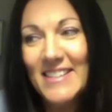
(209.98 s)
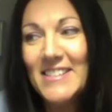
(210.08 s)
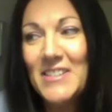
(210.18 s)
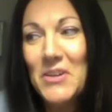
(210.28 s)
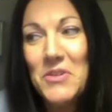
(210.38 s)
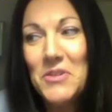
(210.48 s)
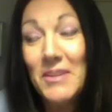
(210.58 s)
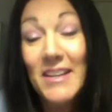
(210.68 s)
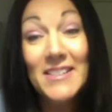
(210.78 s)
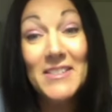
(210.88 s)
So, should
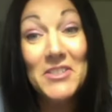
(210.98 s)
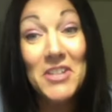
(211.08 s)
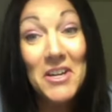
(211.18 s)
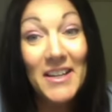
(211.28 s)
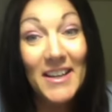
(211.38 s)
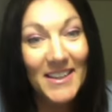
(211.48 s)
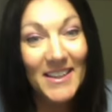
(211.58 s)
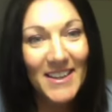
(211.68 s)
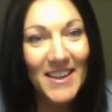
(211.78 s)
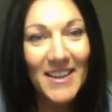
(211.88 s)
we get
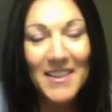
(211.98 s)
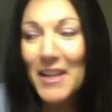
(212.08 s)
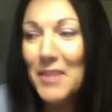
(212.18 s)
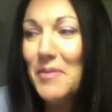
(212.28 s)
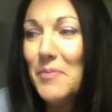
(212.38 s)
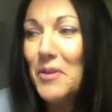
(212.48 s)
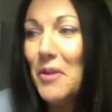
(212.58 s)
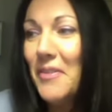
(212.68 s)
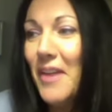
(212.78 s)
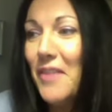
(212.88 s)
started uh, letting people
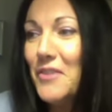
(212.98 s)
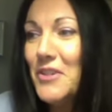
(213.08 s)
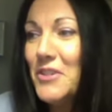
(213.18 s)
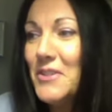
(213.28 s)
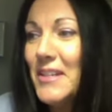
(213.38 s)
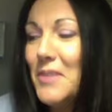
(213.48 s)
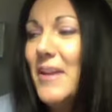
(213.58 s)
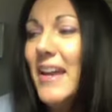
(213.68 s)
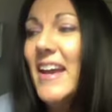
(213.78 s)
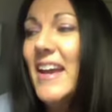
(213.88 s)
know what that first show is going to
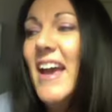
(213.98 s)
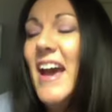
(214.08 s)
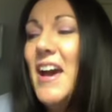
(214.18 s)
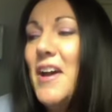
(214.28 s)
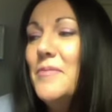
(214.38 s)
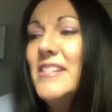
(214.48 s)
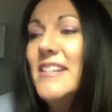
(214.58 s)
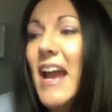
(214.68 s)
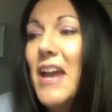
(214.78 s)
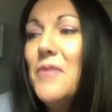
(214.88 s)
be? Um,
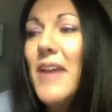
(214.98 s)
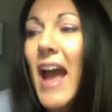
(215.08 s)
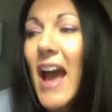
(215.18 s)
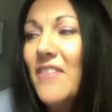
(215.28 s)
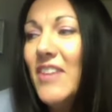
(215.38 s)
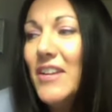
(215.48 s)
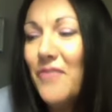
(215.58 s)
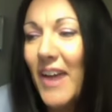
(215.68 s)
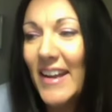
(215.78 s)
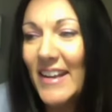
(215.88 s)
tonight, we have
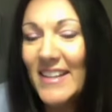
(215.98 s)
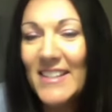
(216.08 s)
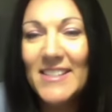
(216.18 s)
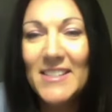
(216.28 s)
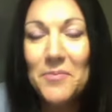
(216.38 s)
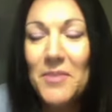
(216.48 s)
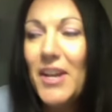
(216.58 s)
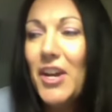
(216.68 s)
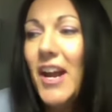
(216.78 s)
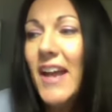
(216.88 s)
invited some
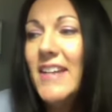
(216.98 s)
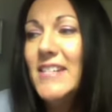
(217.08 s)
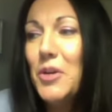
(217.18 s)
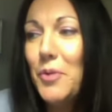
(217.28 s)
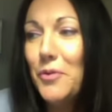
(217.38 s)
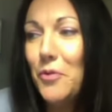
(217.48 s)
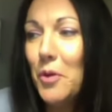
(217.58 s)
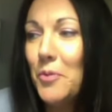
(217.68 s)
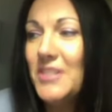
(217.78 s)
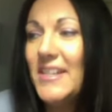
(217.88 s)
near and dear
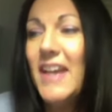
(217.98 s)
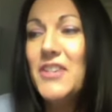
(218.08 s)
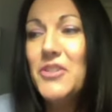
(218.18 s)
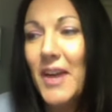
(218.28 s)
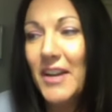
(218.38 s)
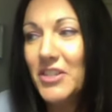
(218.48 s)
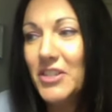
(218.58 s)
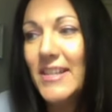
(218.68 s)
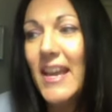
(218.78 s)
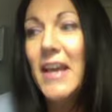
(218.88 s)
performers and
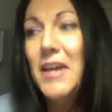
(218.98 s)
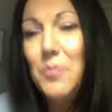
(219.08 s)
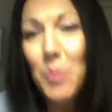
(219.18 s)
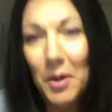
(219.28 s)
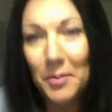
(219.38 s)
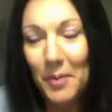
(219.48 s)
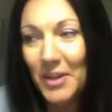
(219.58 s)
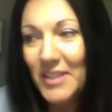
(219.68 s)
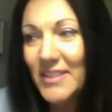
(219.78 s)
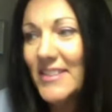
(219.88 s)
directors and board
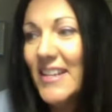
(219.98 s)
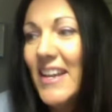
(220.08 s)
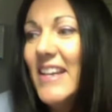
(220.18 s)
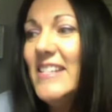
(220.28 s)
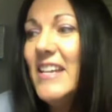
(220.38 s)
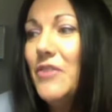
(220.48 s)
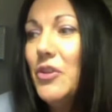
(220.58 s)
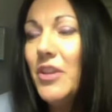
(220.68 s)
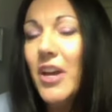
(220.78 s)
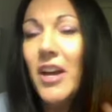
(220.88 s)
members to give
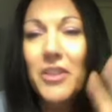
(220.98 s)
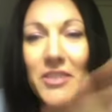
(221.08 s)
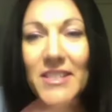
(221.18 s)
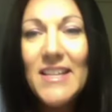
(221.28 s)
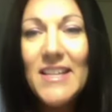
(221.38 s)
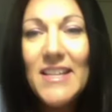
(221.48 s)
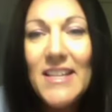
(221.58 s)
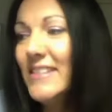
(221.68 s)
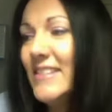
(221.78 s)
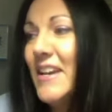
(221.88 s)
you a little
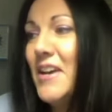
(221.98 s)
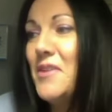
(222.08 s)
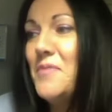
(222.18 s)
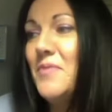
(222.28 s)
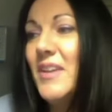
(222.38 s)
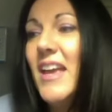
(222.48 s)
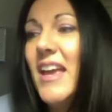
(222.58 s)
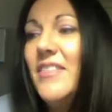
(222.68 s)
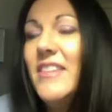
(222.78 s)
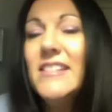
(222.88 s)
tease. Um,
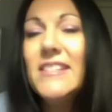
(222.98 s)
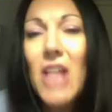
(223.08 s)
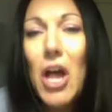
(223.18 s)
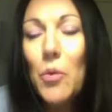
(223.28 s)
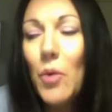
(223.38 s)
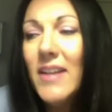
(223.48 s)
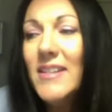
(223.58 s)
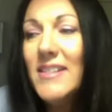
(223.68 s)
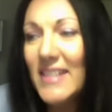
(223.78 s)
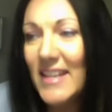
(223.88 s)
the slot
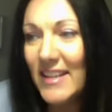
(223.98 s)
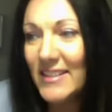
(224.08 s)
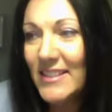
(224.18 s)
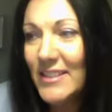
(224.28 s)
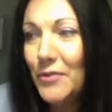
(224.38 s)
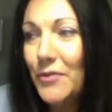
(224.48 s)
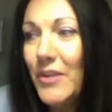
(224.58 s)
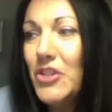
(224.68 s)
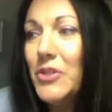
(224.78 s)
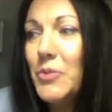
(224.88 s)
one tease
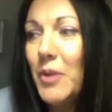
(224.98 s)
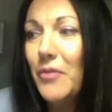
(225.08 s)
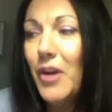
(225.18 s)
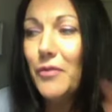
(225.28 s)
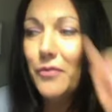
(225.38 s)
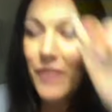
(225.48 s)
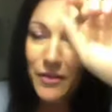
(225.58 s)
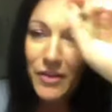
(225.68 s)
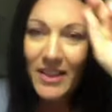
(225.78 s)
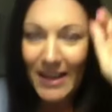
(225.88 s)
features one of our
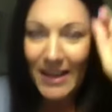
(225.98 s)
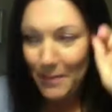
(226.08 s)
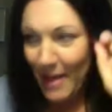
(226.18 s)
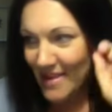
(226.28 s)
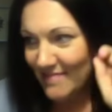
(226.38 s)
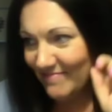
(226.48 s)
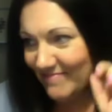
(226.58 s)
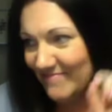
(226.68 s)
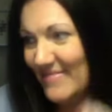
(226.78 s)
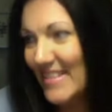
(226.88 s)
favorite leading men,
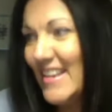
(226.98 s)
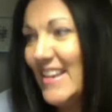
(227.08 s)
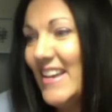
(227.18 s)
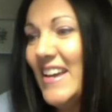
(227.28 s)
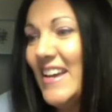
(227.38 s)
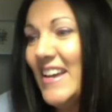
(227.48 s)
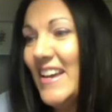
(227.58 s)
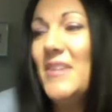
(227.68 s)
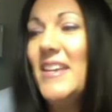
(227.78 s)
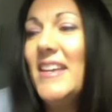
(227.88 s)

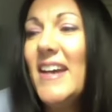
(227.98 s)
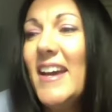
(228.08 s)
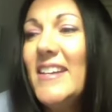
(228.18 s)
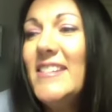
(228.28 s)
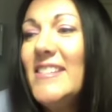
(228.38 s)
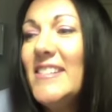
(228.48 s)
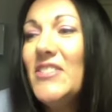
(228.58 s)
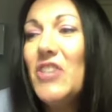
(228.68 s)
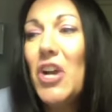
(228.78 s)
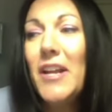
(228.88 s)
um, he has
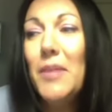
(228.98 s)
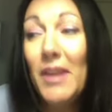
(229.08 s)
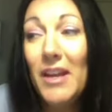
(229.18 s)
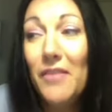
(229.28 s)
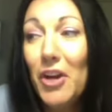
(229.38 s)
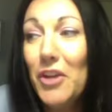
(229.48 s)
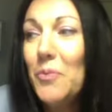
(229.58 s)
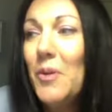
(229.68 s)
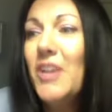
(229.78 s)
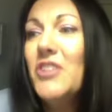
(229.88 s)
starred in many of our
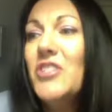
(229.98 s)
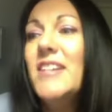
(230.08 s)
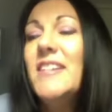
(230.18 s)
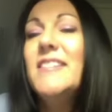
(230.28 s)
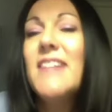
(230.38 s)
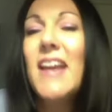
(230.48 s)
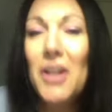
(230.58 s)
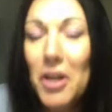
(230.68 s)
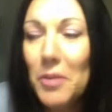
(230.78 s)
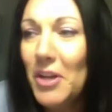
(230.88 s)
youth productions and
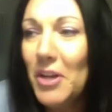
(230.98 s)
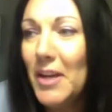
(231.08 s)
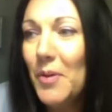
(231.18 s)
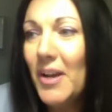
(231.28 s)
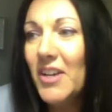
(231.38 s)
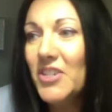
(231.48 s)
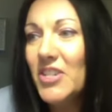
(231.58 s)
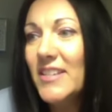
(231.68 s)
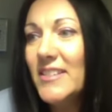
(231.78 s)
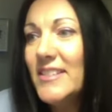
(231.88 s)
our community
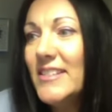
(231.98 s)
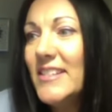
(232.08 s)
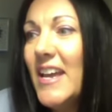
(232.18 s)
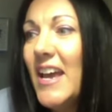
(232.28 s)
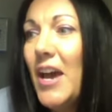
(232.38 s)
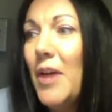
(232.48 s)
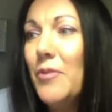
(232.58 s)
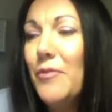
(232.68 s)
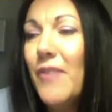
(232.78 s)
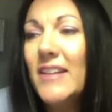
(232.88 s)
productions. Um,
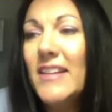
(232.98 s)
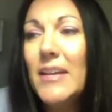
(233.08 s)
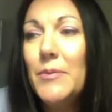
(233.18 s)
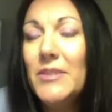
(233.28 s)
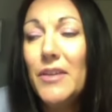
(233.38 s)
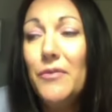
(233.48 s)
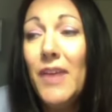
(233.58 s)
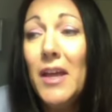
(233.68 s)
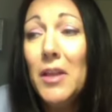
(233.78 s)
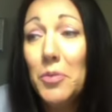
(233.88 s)
the fact that he was
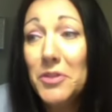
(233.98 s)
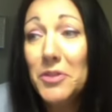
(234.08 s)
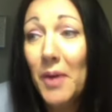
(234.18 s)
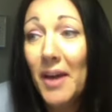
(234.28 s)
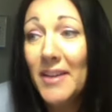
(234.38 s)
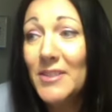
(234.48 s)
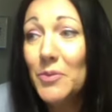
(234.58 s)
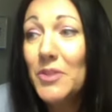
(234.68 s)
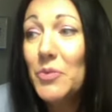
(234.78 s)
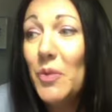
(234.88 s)
available to us
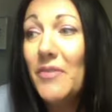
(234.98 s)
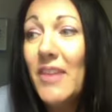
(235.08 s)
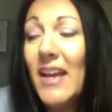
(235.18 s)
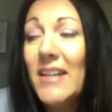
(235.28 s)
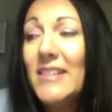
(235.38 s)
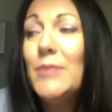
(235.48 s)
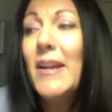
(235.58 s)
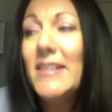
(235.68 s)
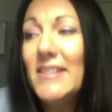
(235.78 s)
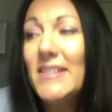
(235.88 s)
was one of the
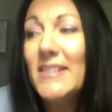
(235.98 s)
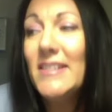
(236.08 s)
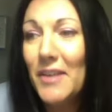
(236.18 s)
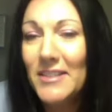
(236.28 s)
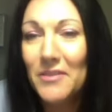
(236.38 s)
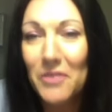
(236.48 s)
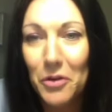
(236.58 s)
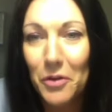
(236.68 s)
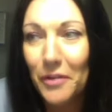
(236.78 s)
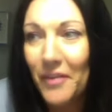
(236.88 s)
unexpected side effects of the
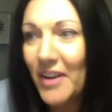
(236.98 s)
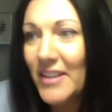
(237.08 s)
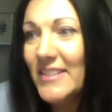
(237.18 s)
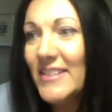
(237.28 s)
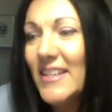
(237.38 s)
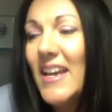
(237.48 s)
coronavirus.